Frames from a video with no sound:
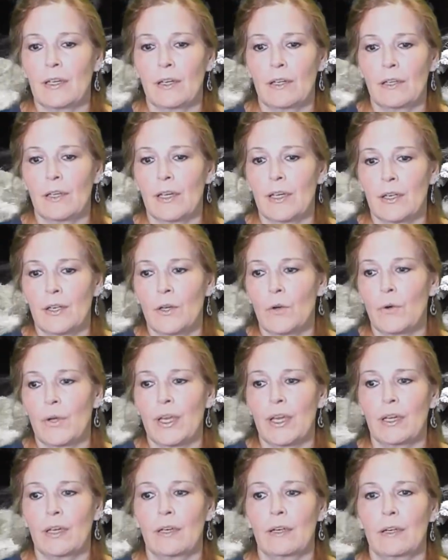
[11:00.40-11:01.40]
and
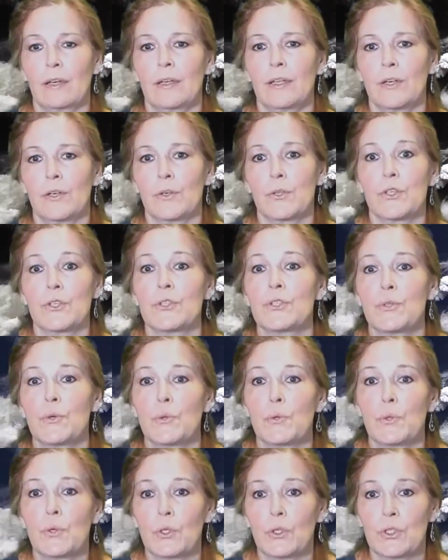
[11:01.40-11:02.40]
going, you know, to
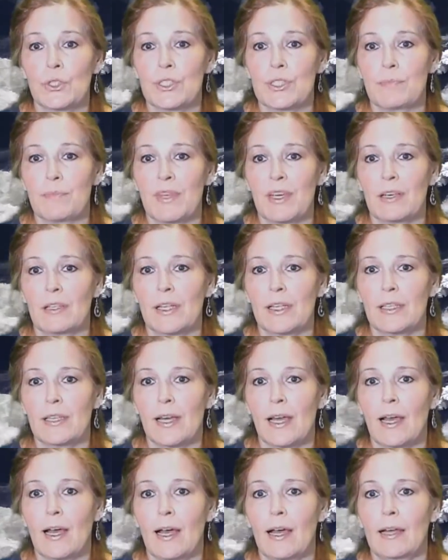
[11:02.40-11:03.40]
school or something like
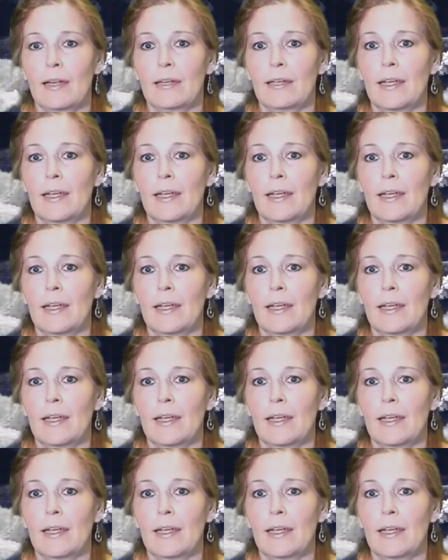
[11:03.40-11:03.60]
that.